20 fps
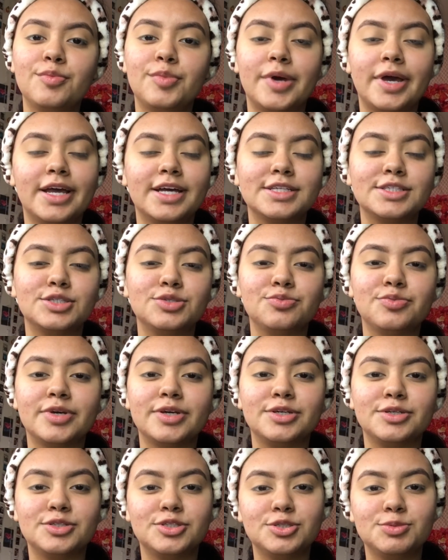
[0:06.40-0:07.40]
back to my
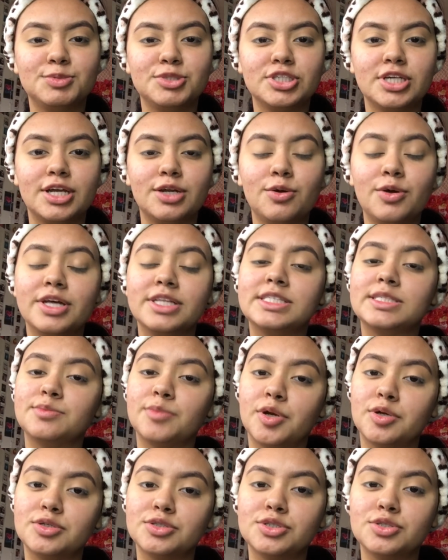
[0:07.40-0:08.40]
YouTube channel. It's
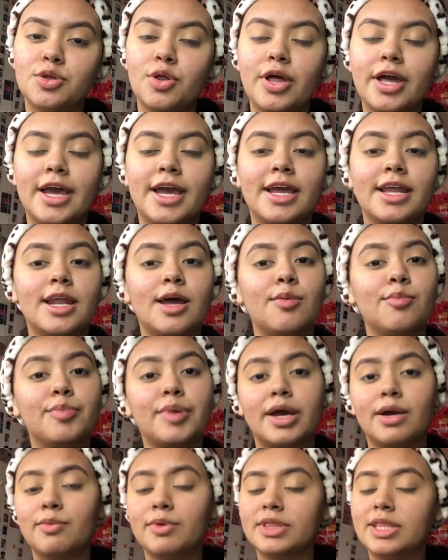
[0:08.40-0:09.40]
Marisol and I'm
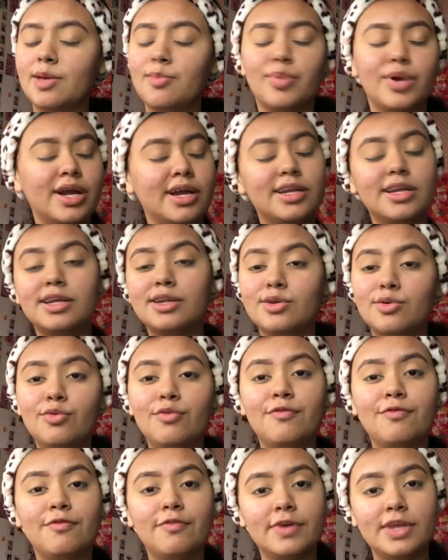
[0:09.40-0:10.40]
back with a brand new
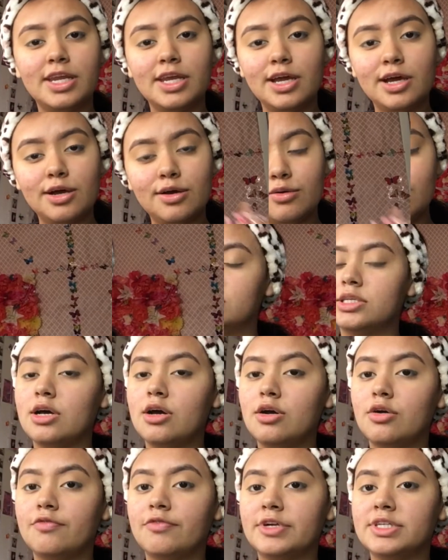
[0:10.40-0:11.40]
video.
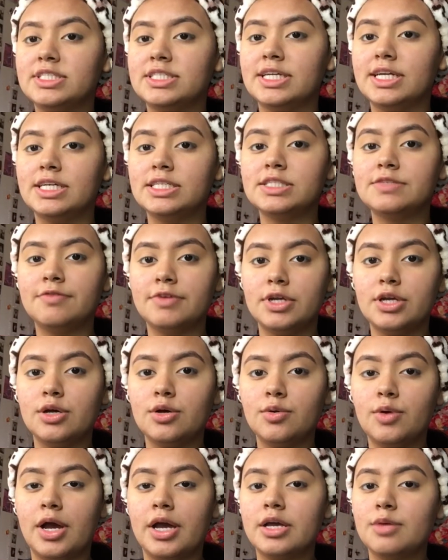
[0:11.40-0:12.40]
So for today's
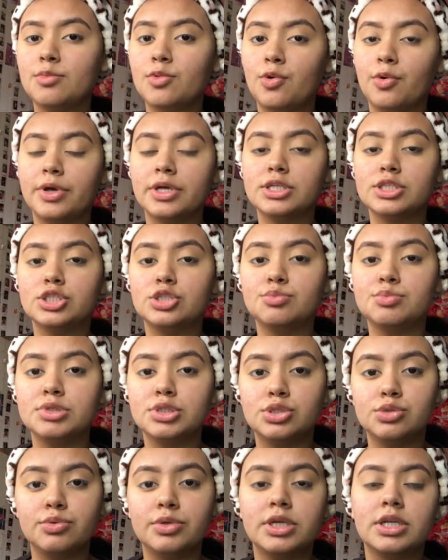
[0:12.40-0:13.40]
video, I am going to be
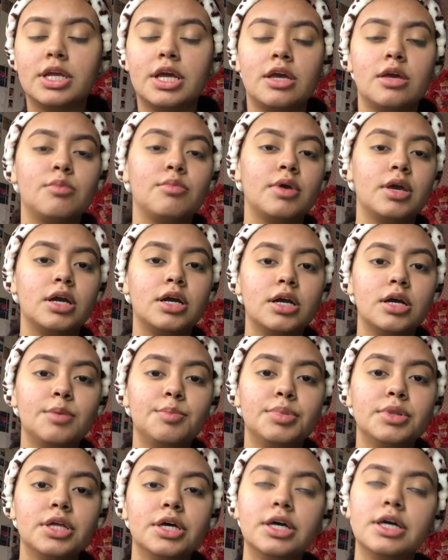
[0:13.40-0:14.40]
doing a
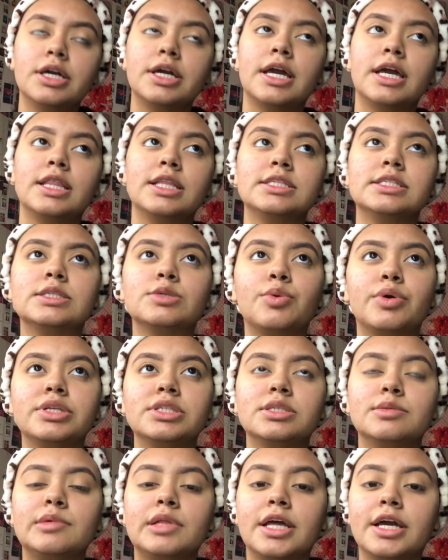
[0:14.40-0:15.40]
makeup look, and this is going
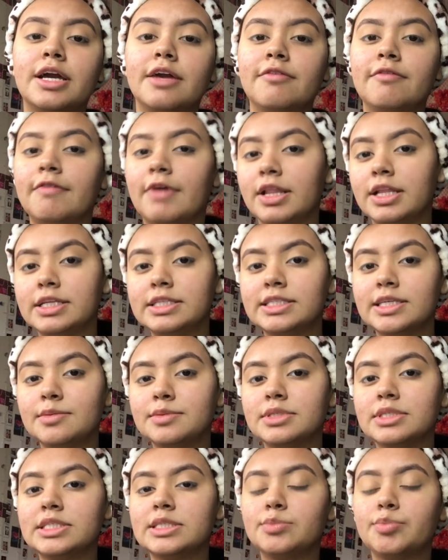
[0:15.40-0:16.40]
to be like a
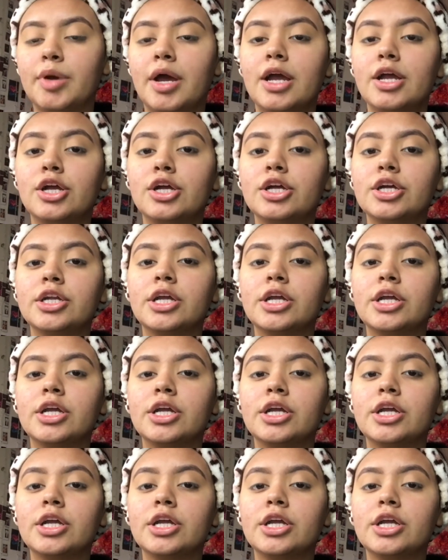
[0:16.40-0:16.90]
Valentine's inspired.